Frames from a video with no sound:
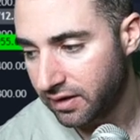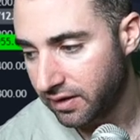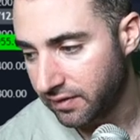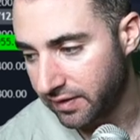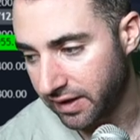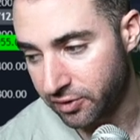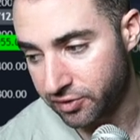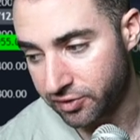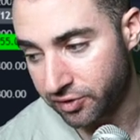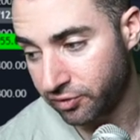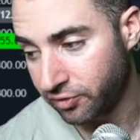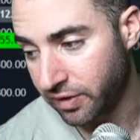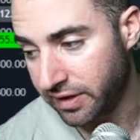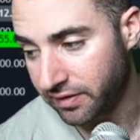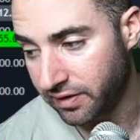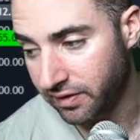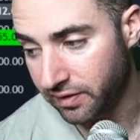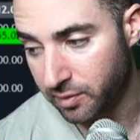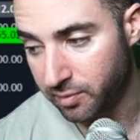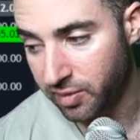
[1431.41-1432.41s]
That'll just
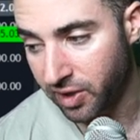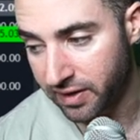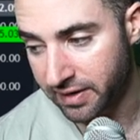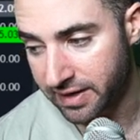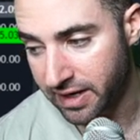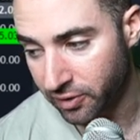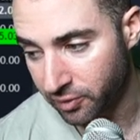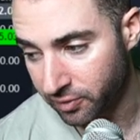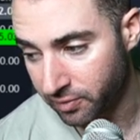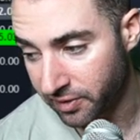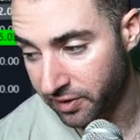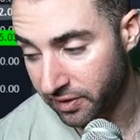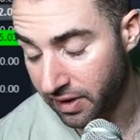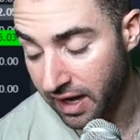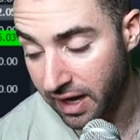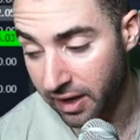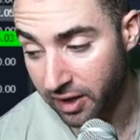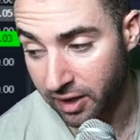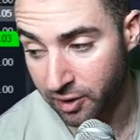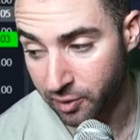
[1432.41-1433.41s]
strengthen the bottom
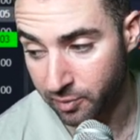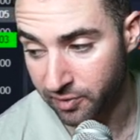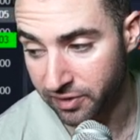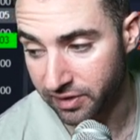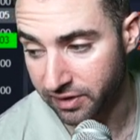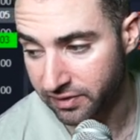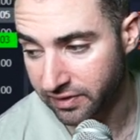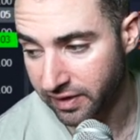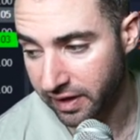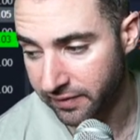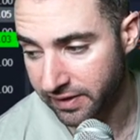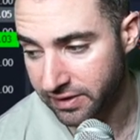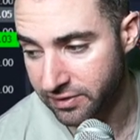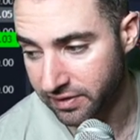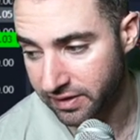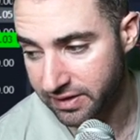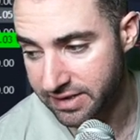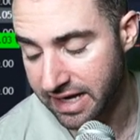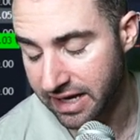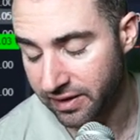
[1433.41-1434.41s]
algorithmic selling to
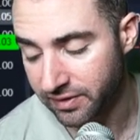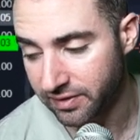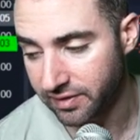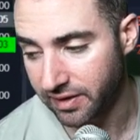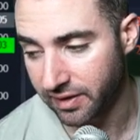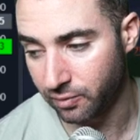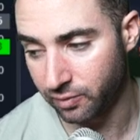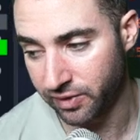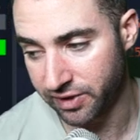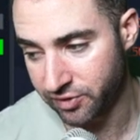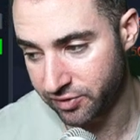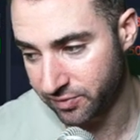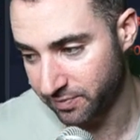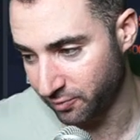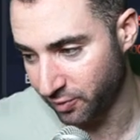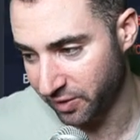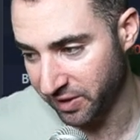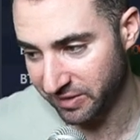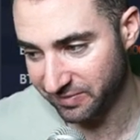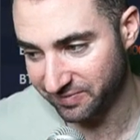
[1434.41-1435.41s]
the downside, which,
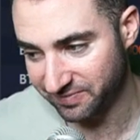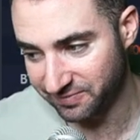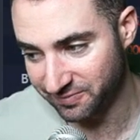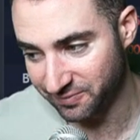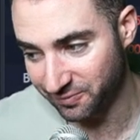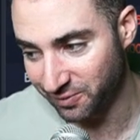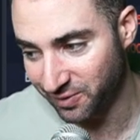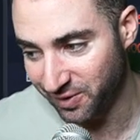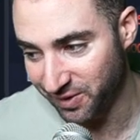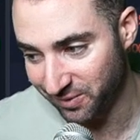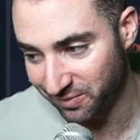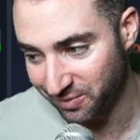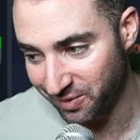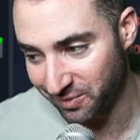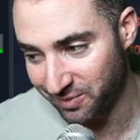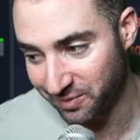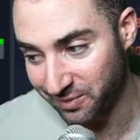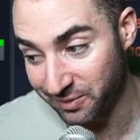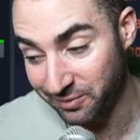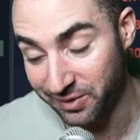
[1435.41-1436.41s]
well, will
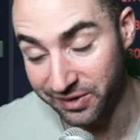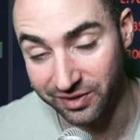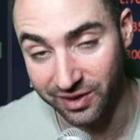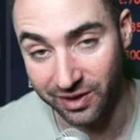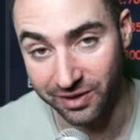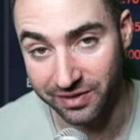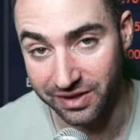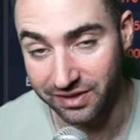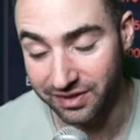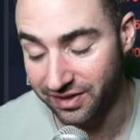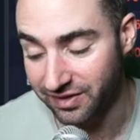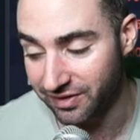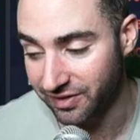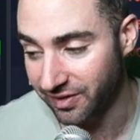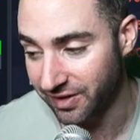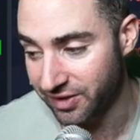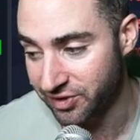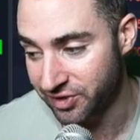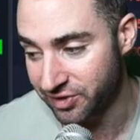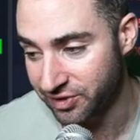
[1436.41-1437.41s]
probably resolve this
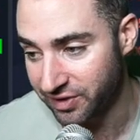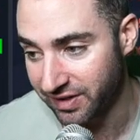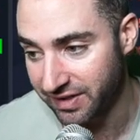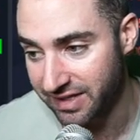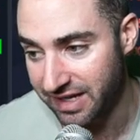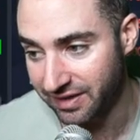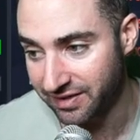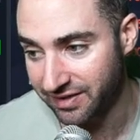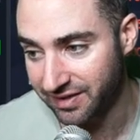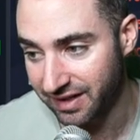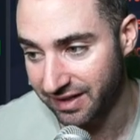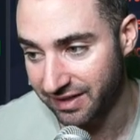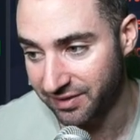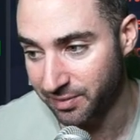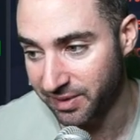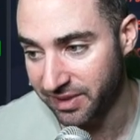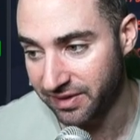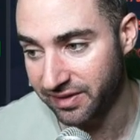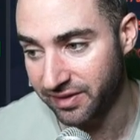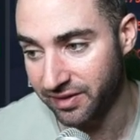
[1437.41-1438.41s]
consolidation to the downside, as we
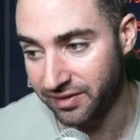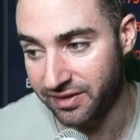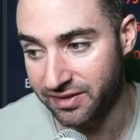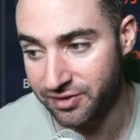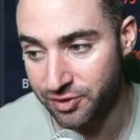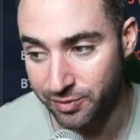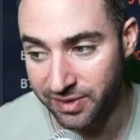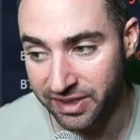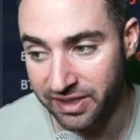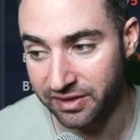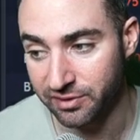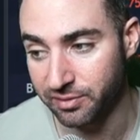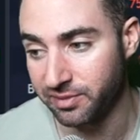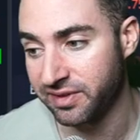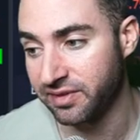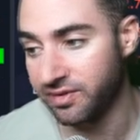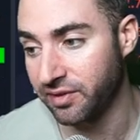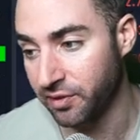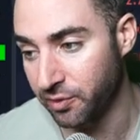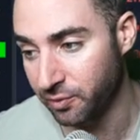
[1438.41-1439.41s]
can see on the two-week, as we can
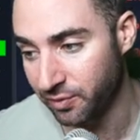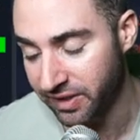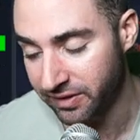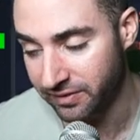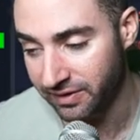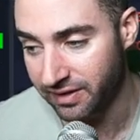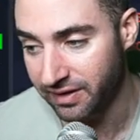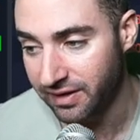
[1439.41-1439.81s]
see on the weekly,